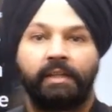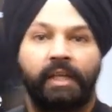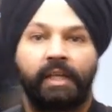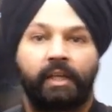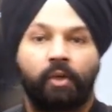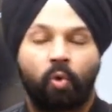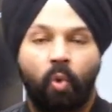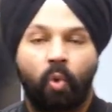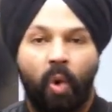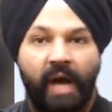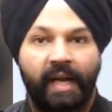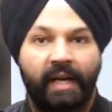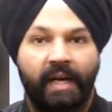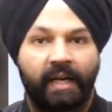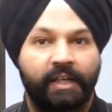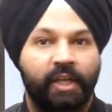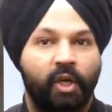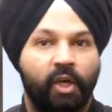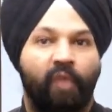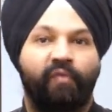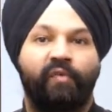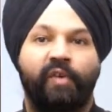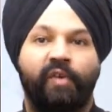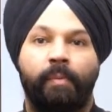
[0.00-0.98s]
The
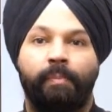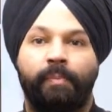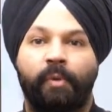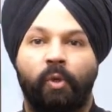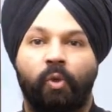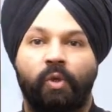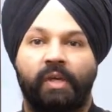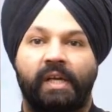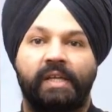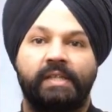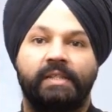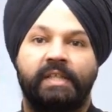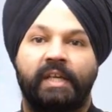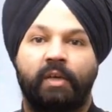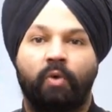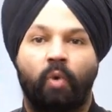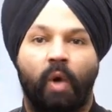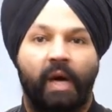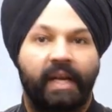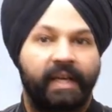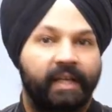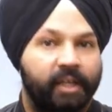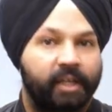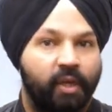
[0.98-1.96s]
quality of computers, the
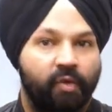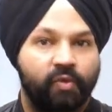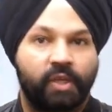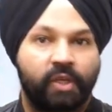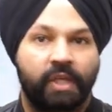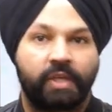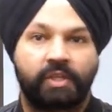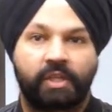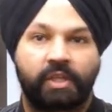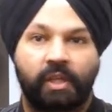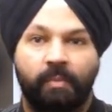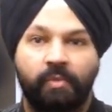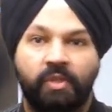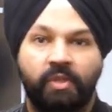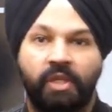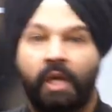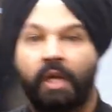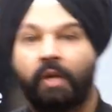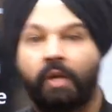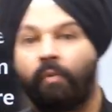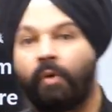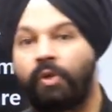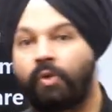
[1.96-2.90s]
quality of systems